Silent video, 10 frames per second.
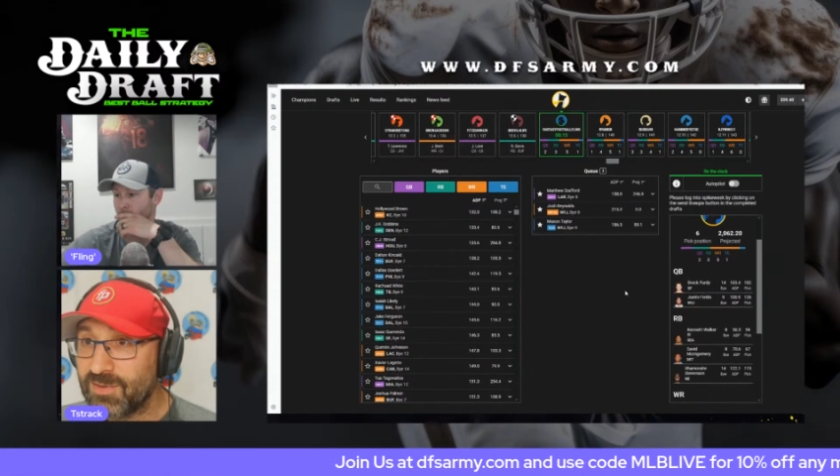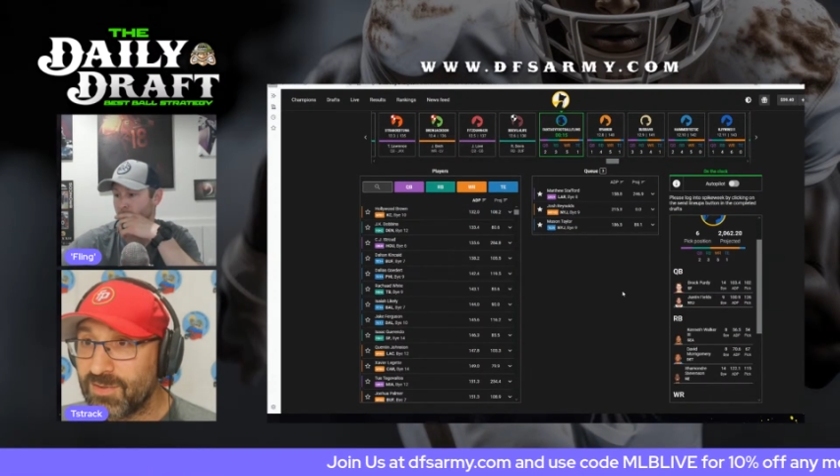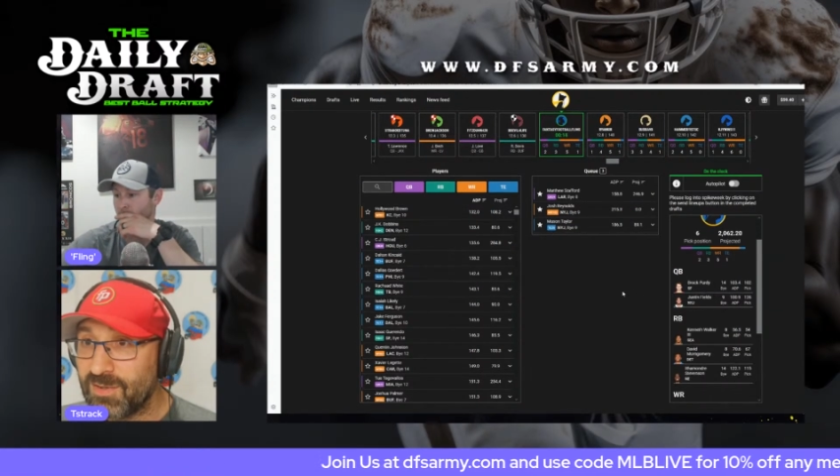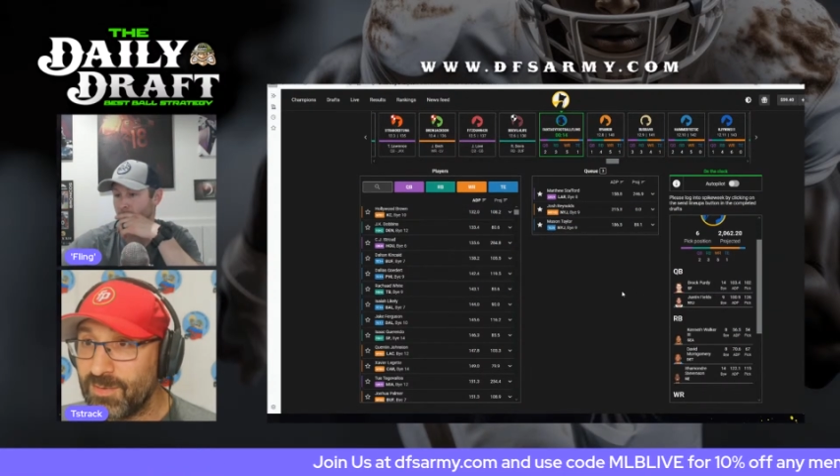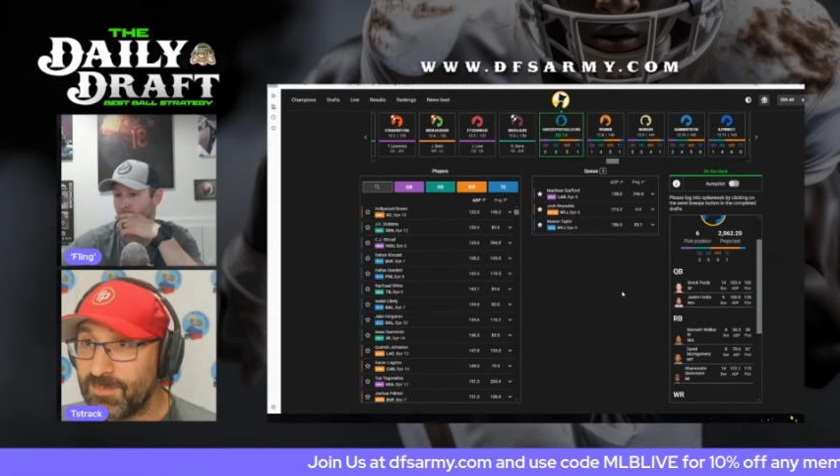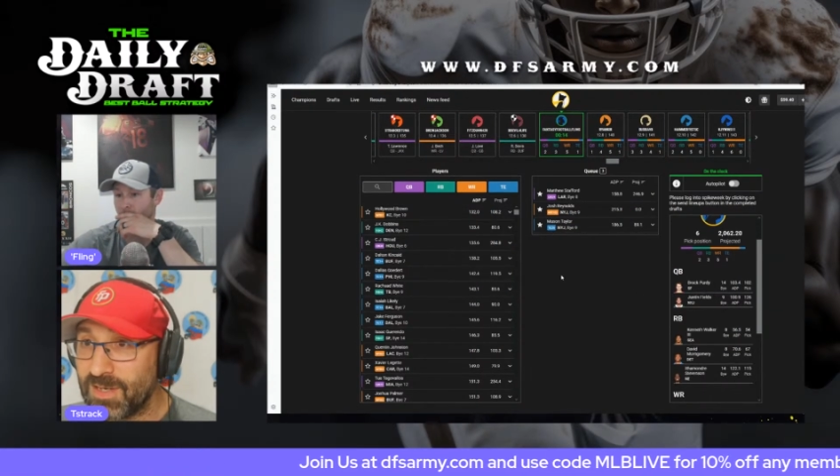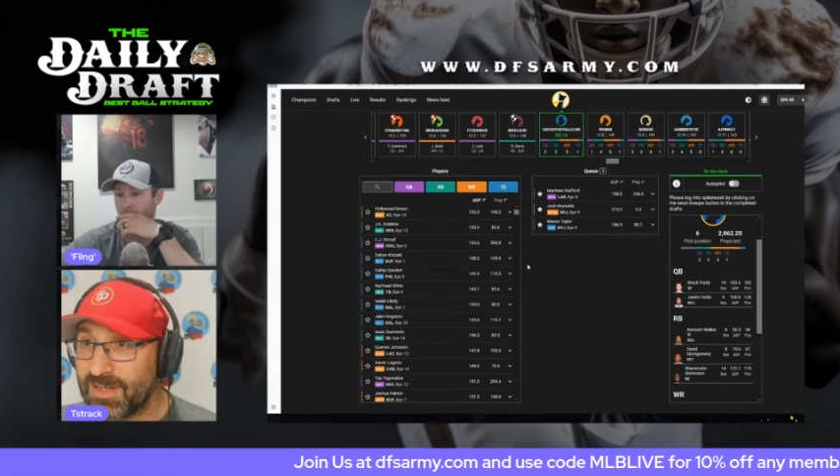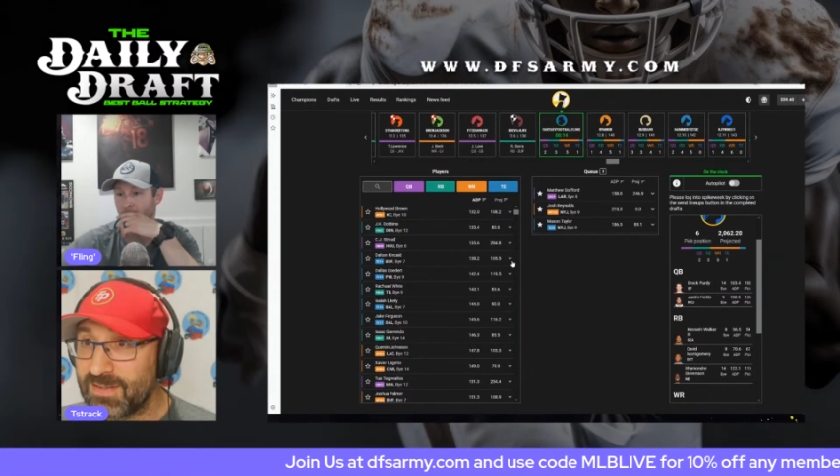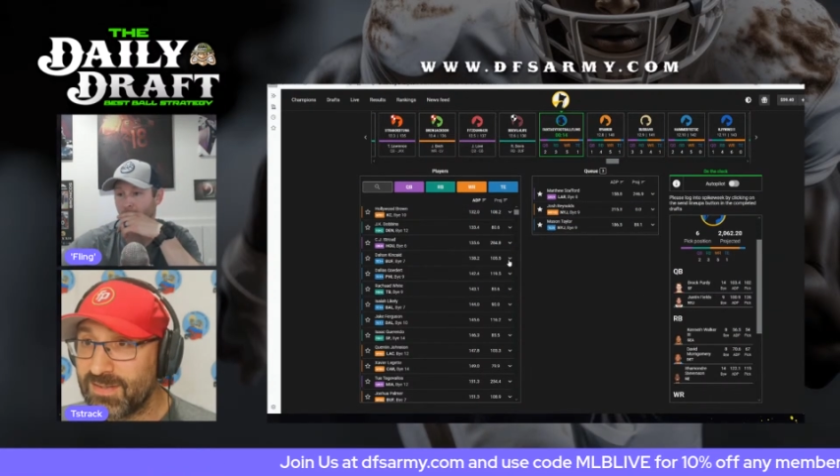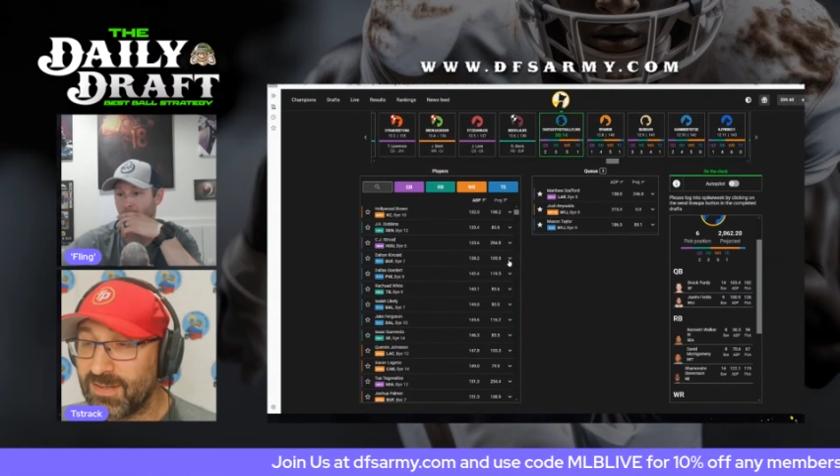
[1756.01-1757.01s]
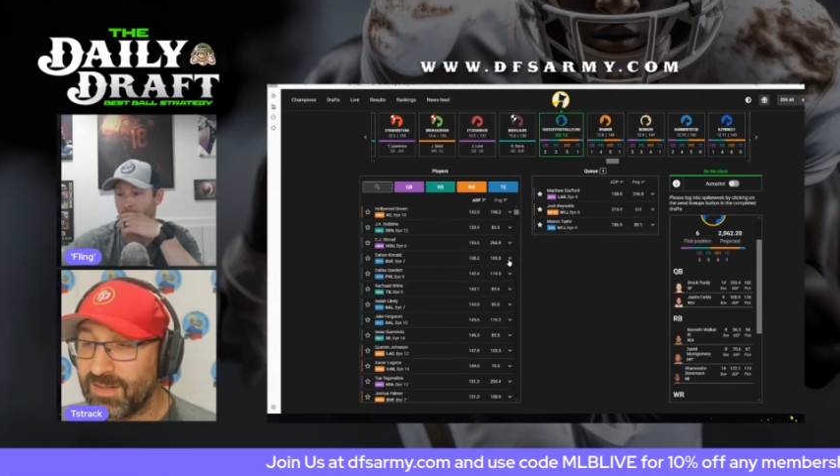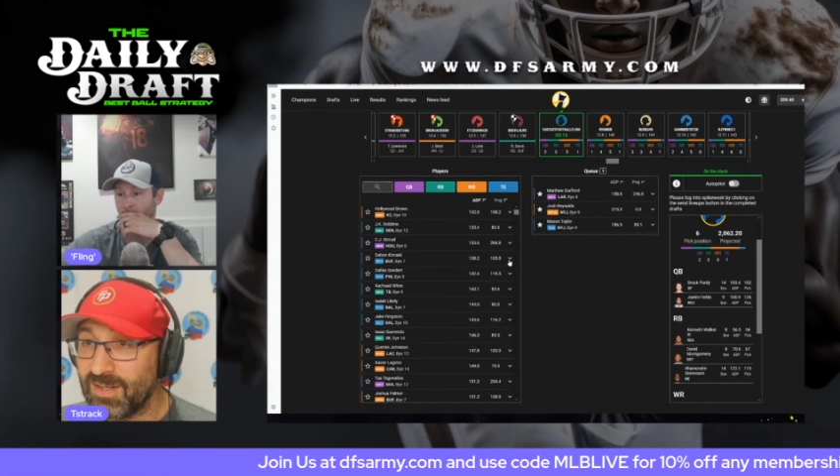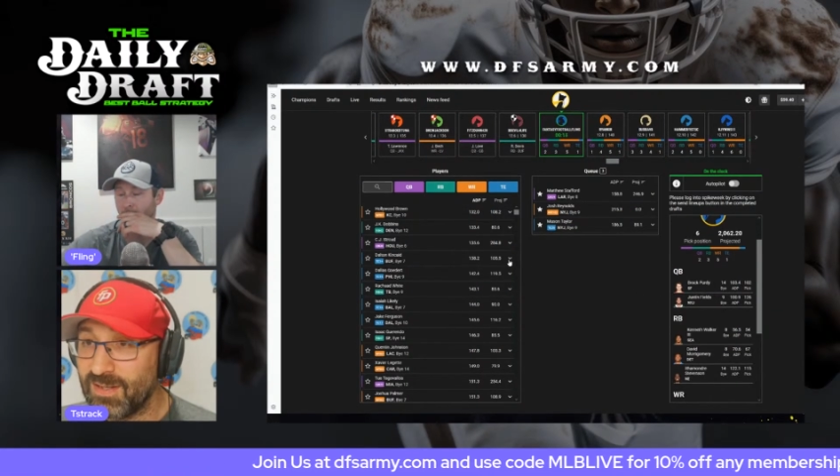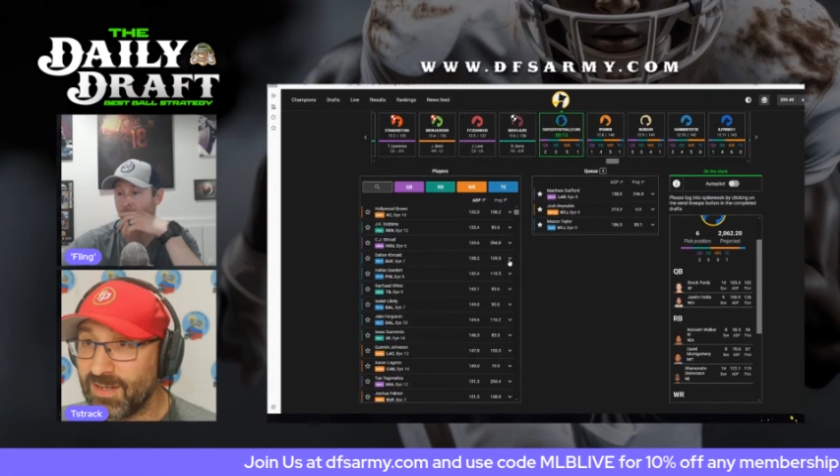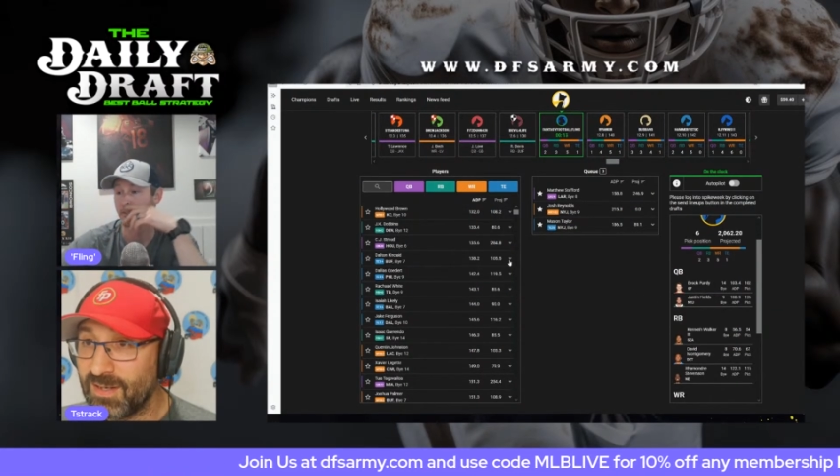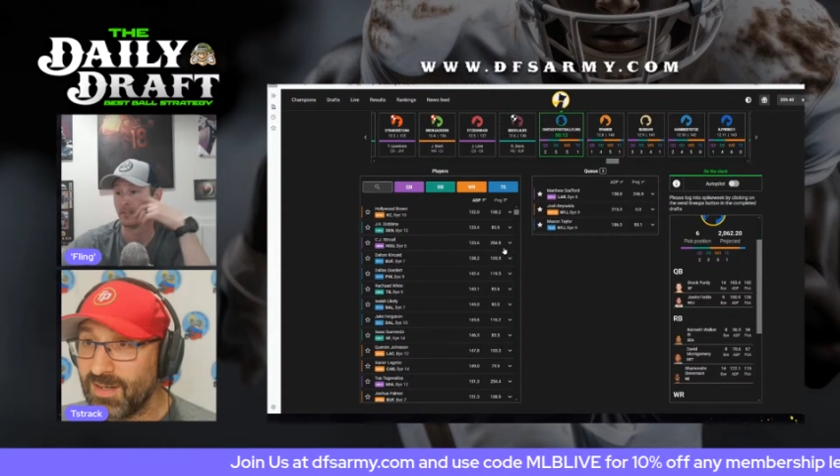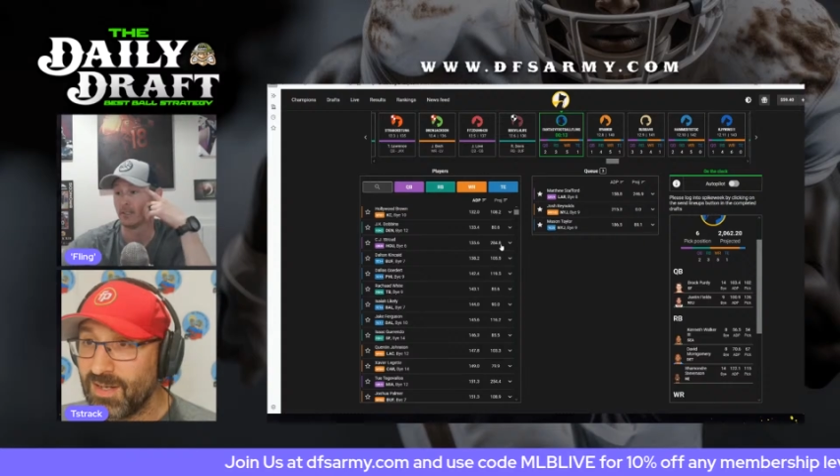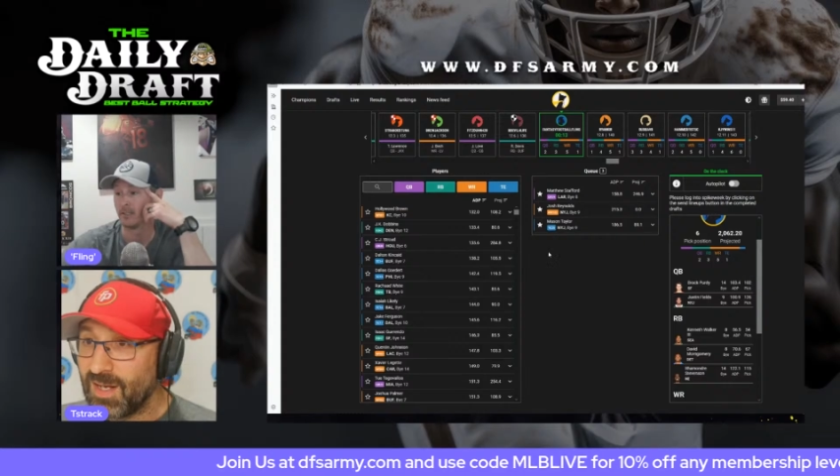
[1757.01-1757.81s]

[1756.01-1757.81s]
Coming back to here,